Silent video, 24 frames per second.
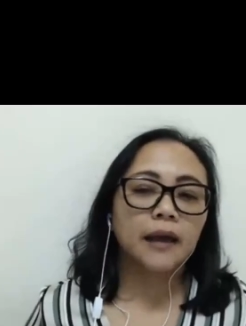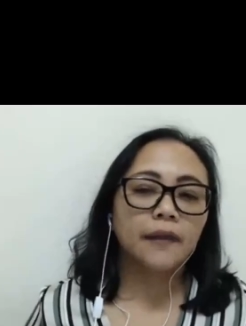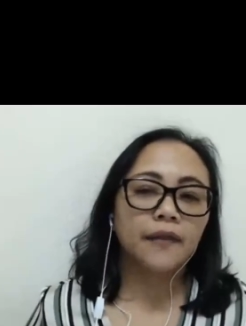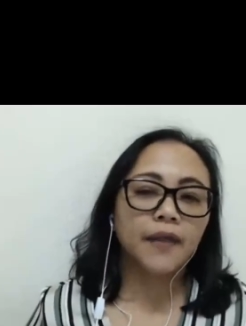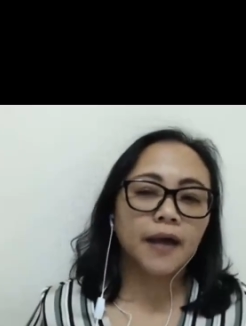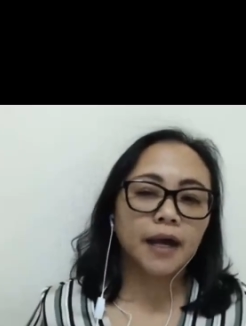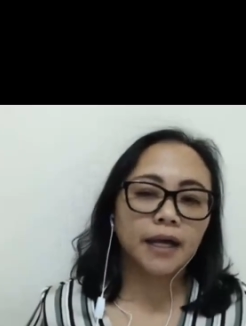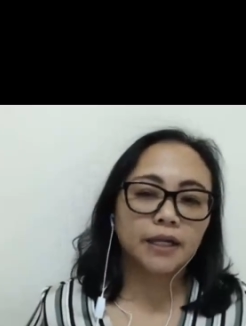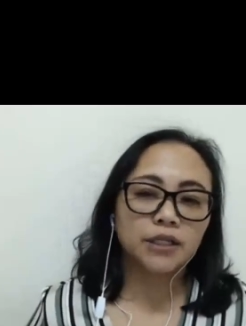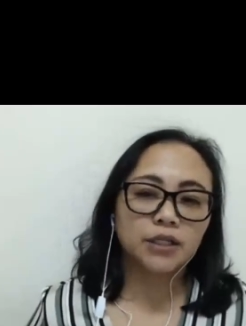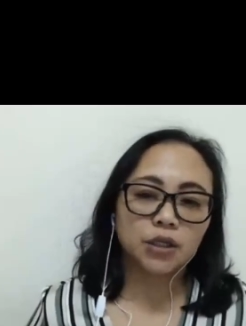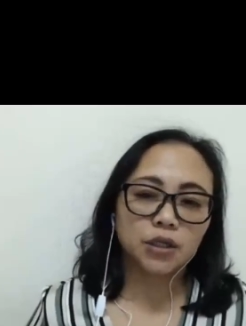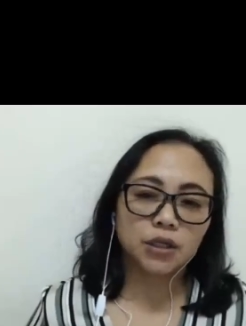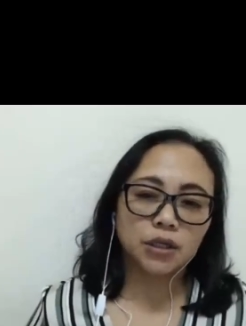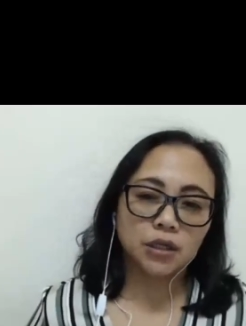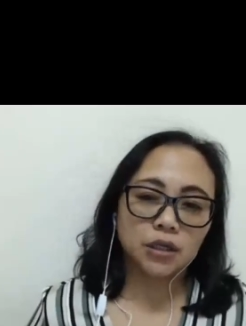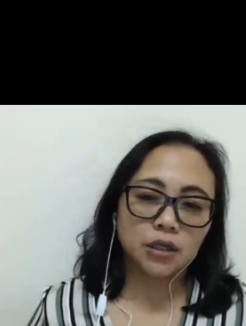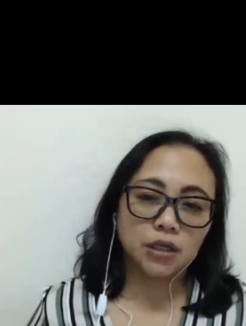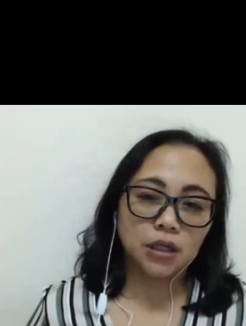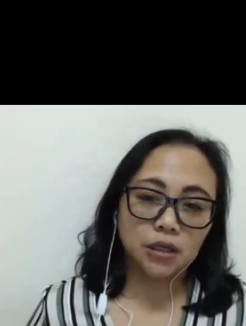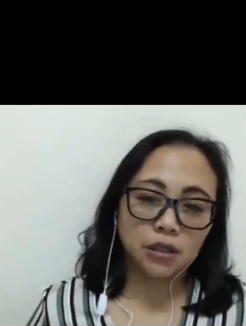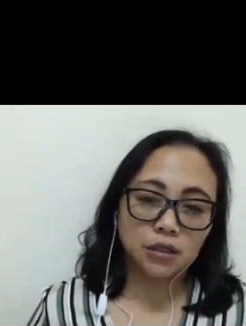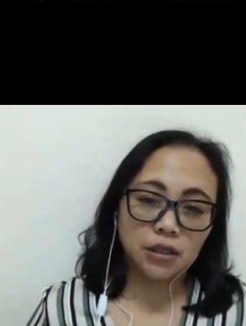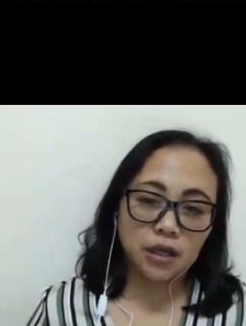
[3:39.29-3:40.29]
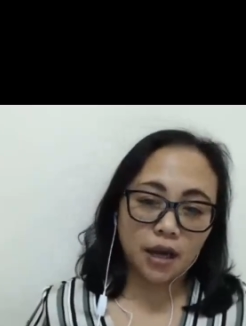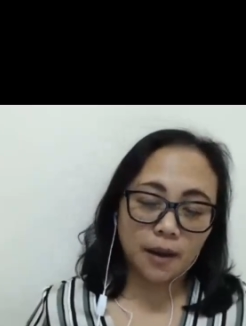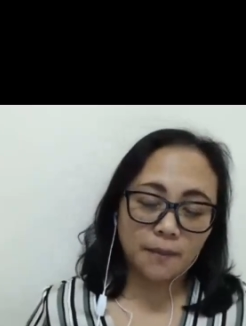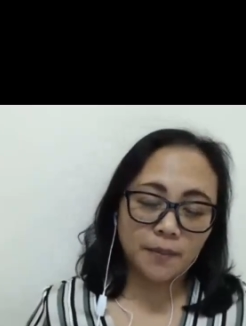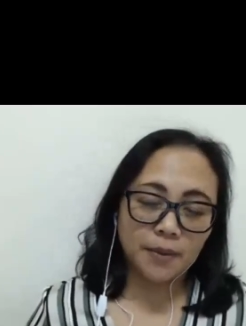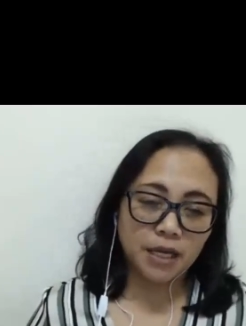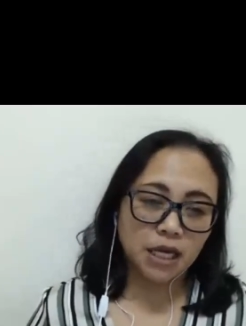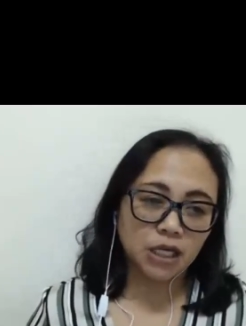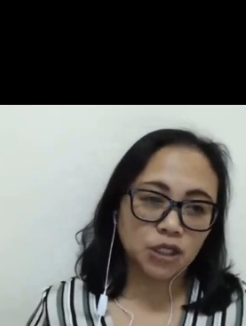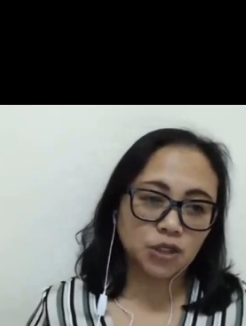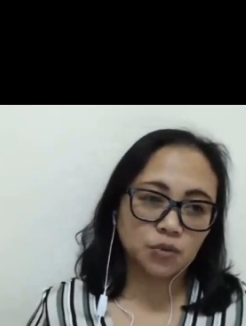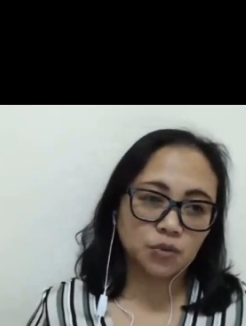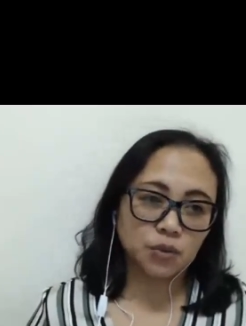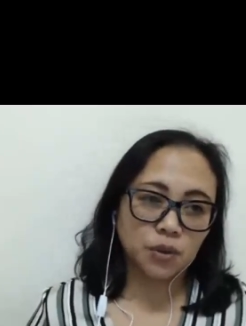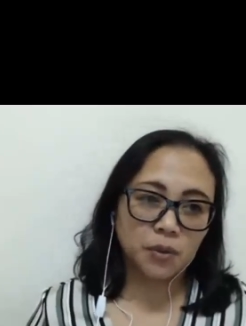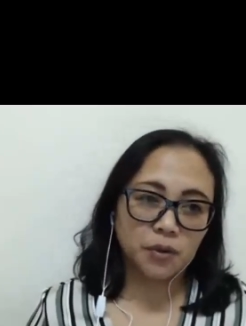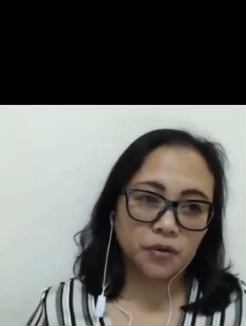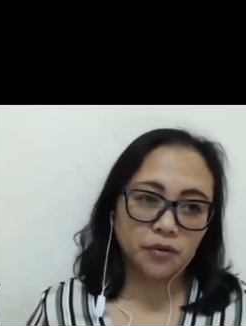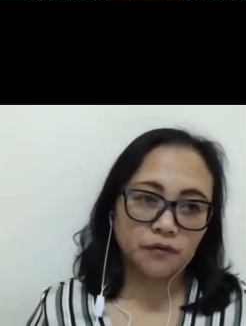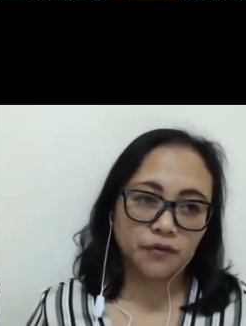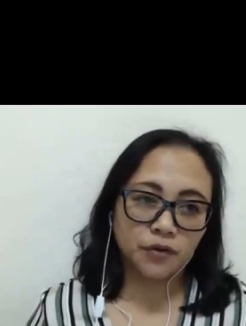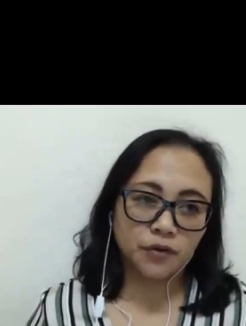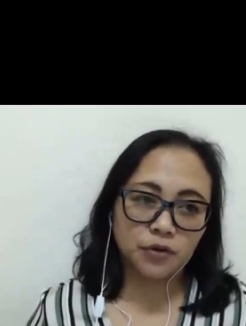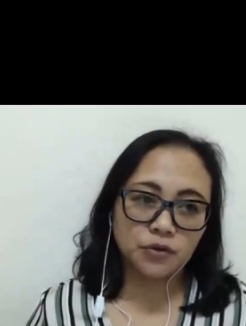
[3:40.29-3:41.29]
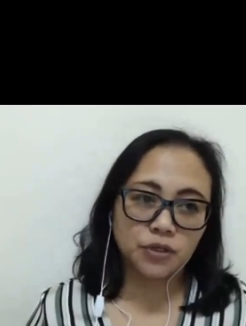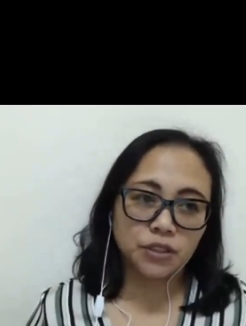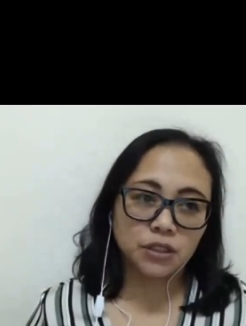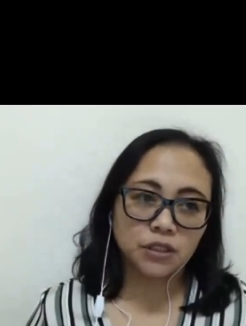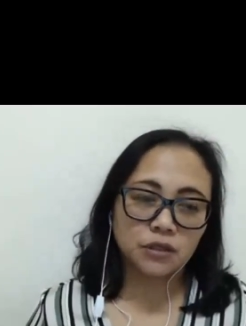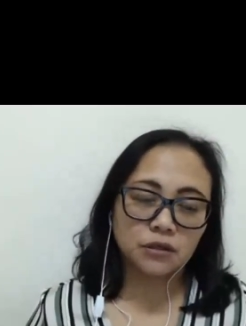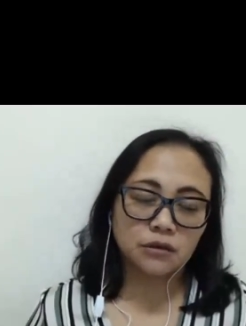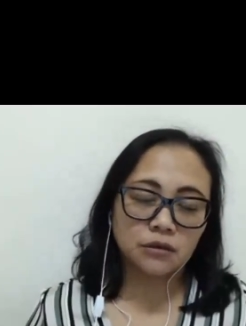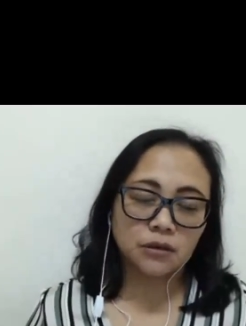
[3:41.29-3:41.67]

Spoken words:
that the application will be refused.